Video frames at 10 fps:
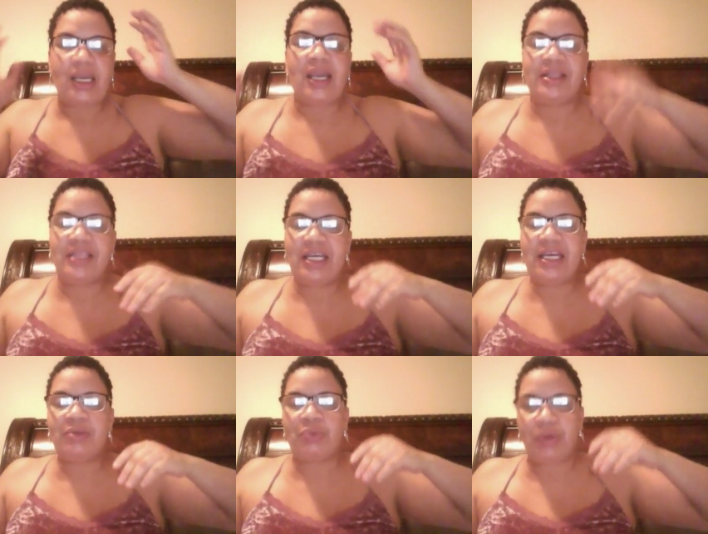And
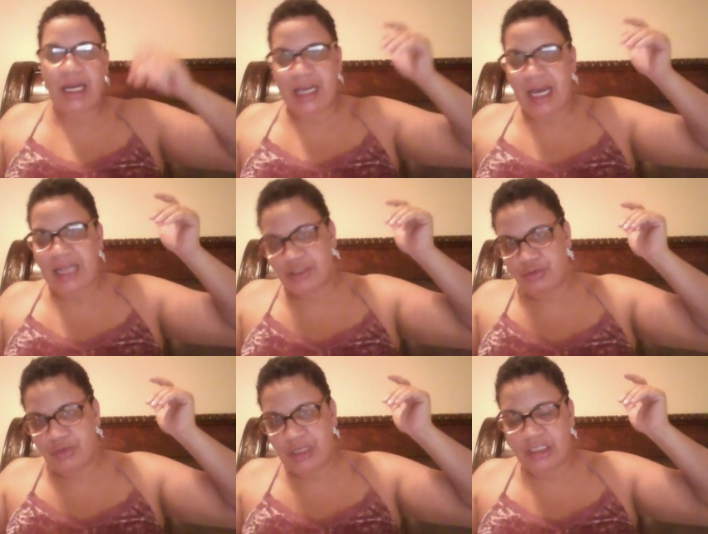then when I got
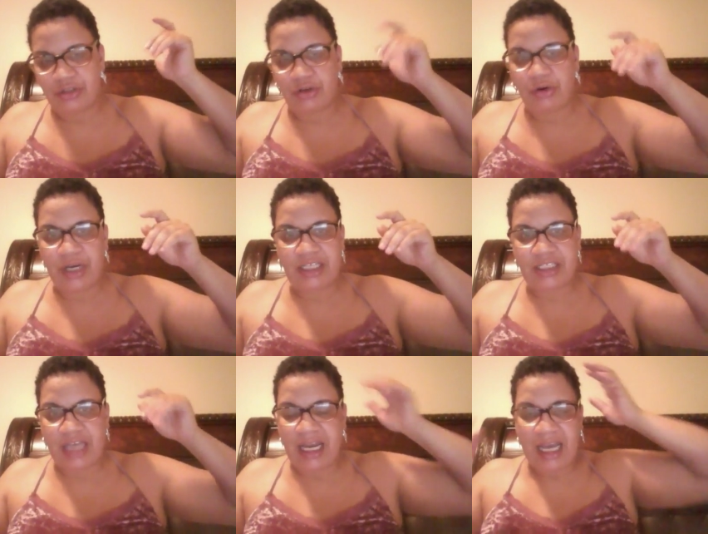to
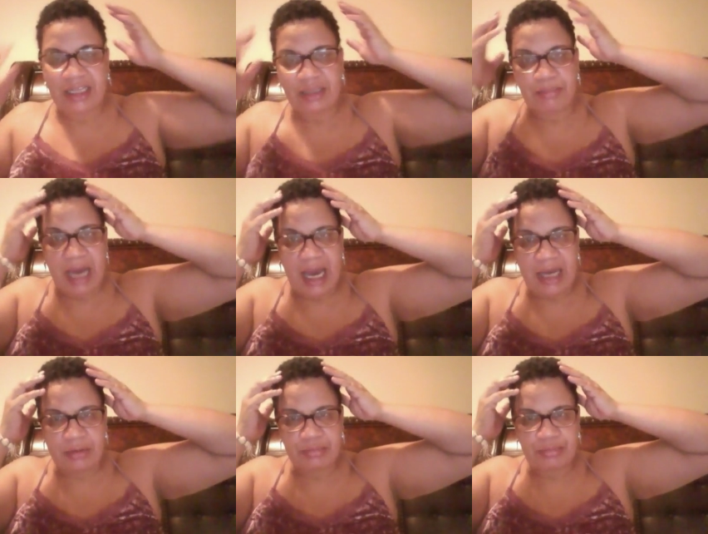Illinois, I got the
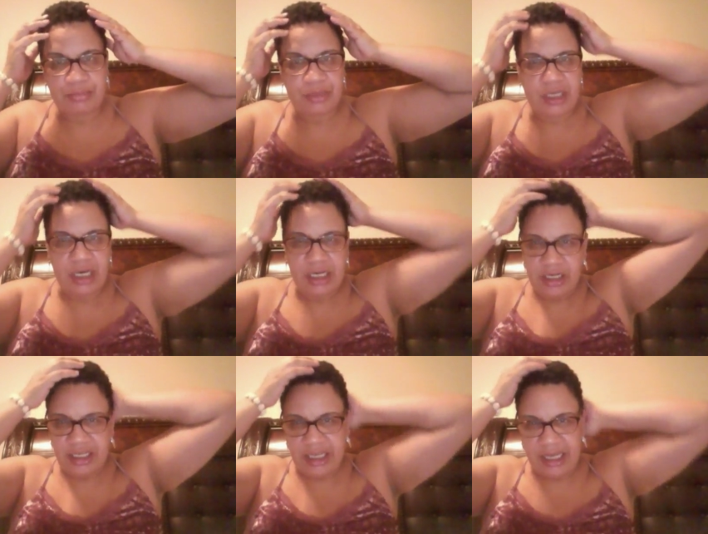bottom cut
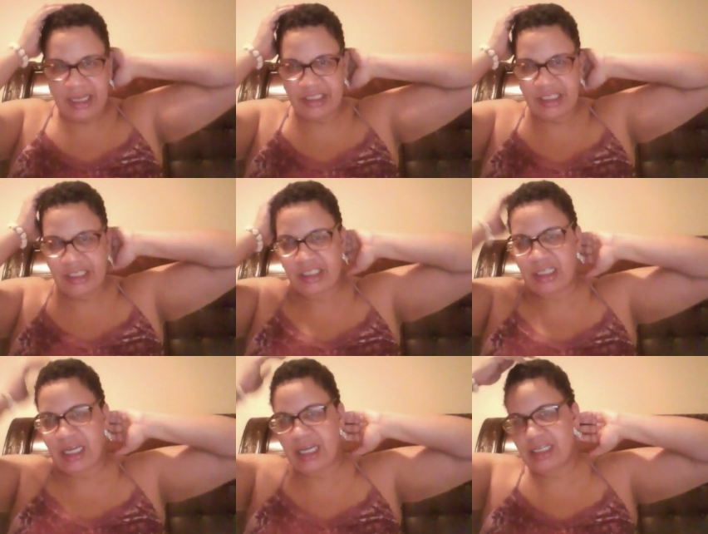again just to
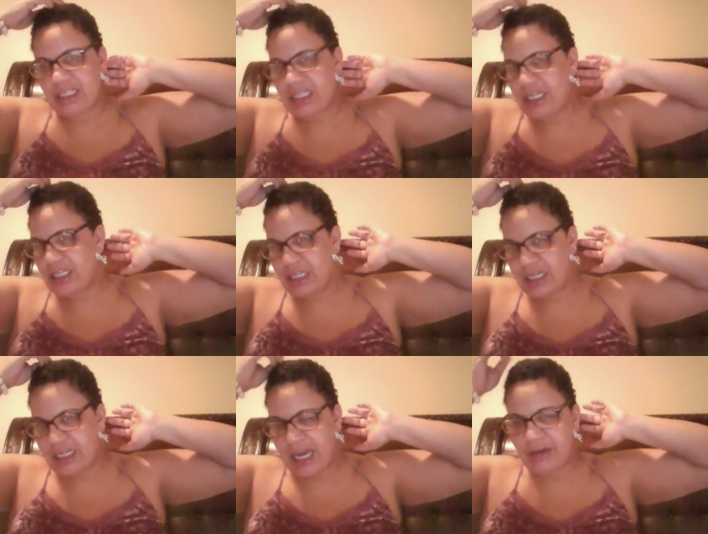like clean the
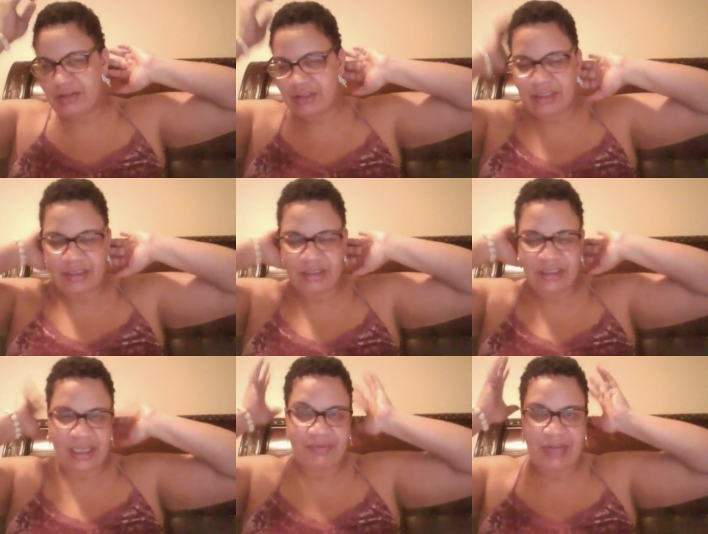cut out and
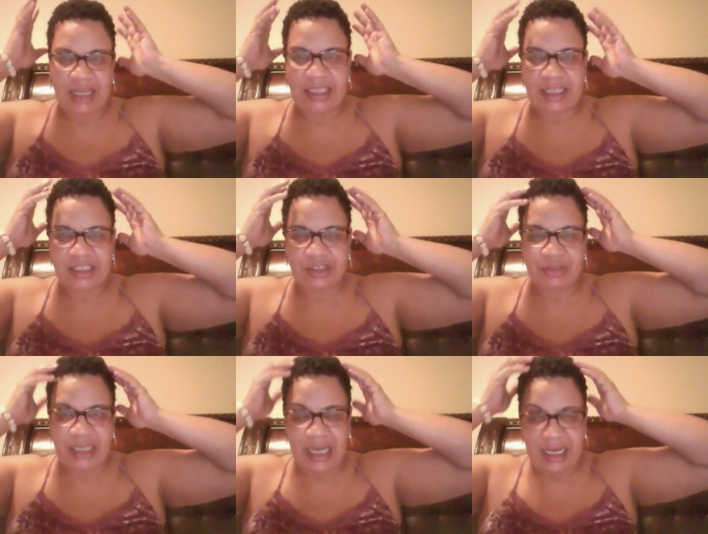stuff like that. So
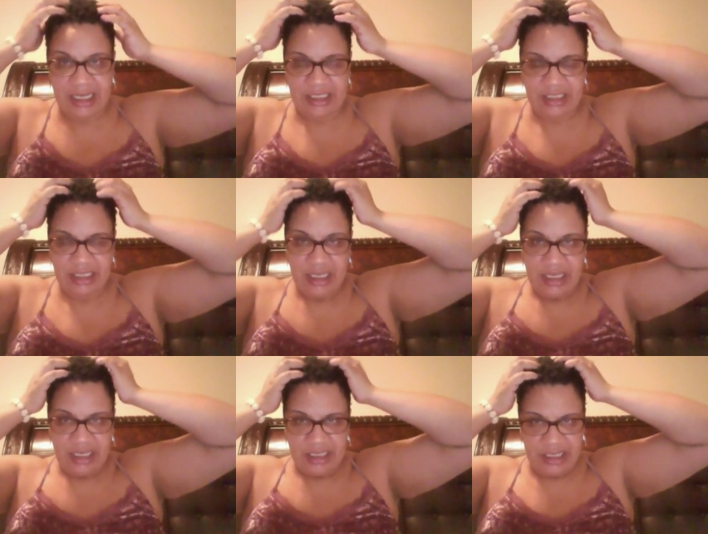then I guess,
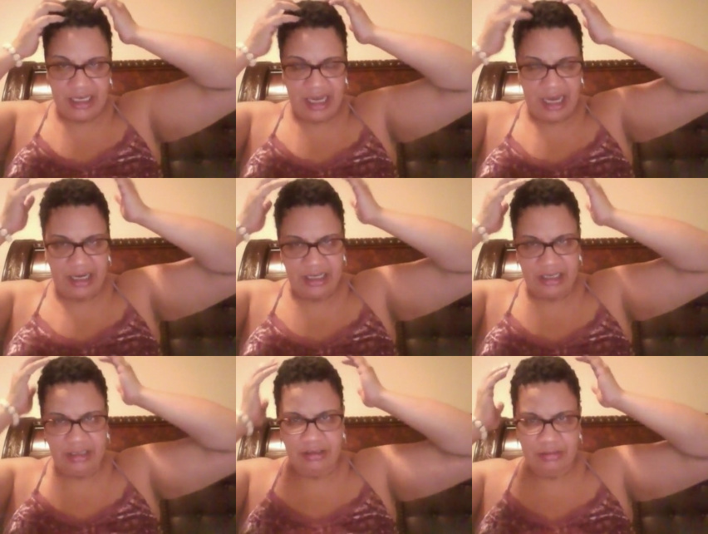yeah, I cut
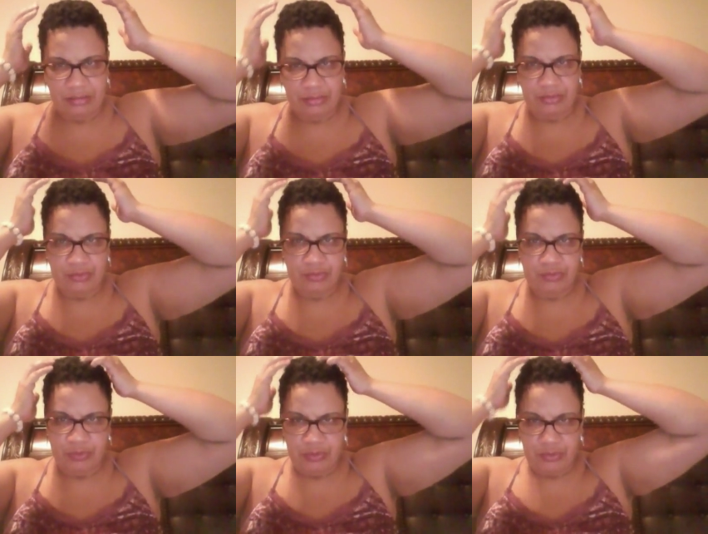it
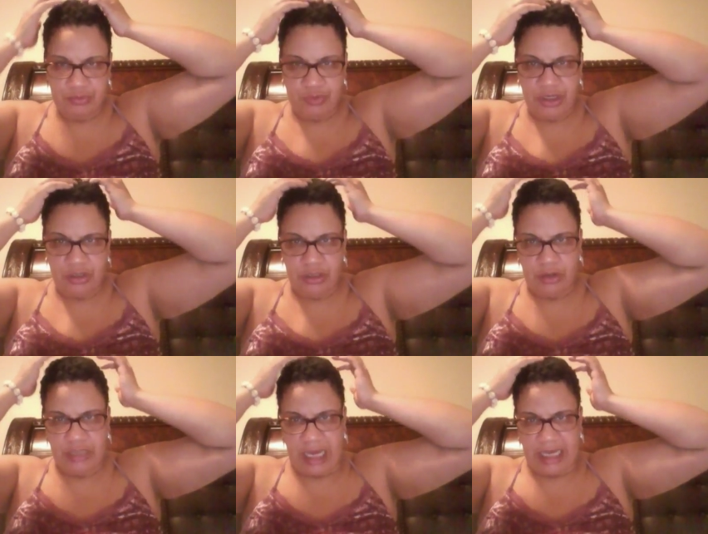real
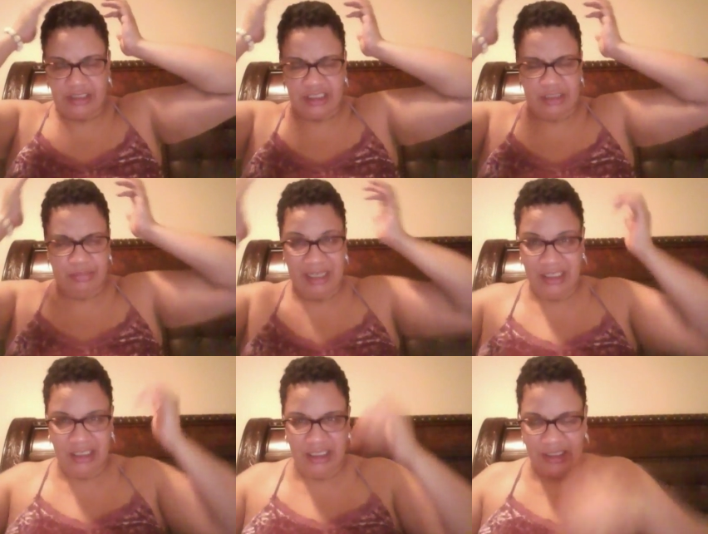low, like just
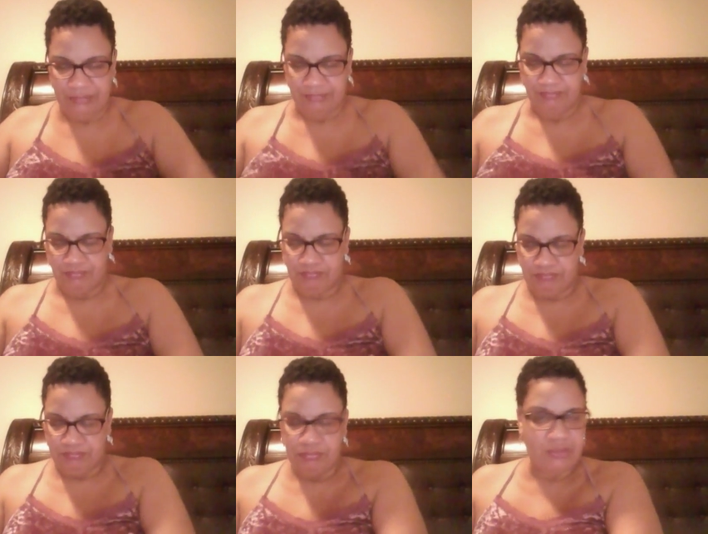basically
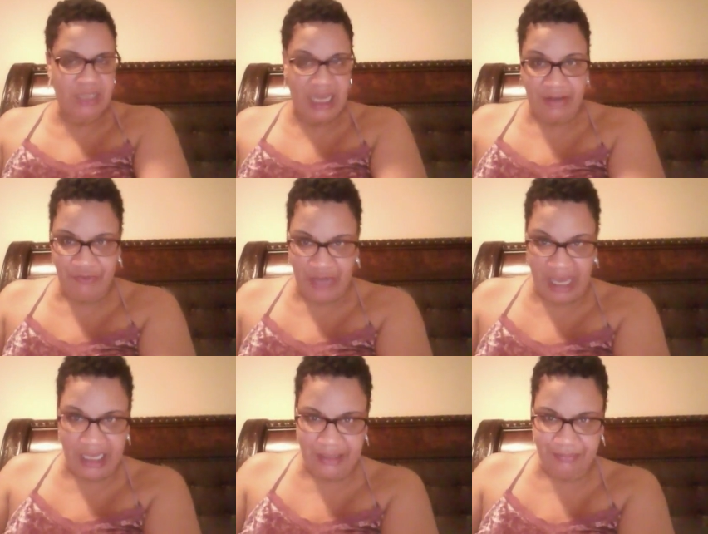like a
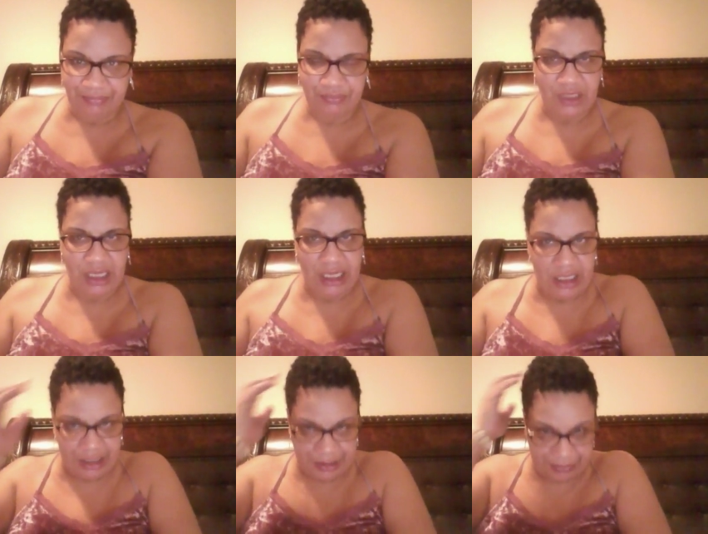fade.
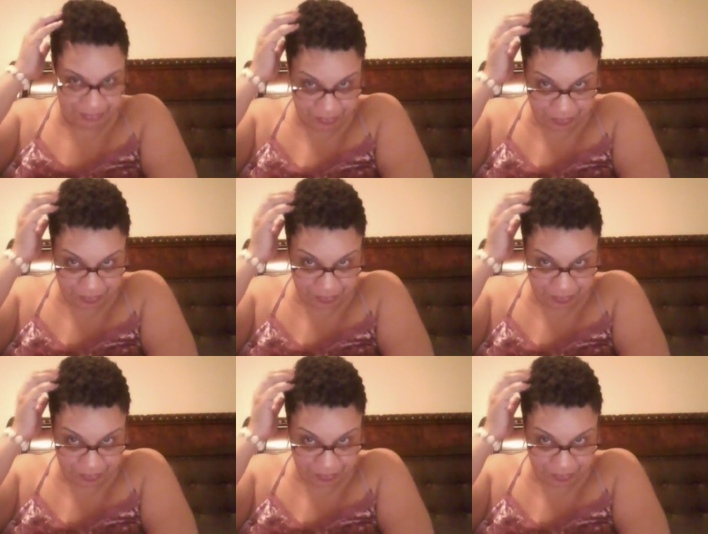And um,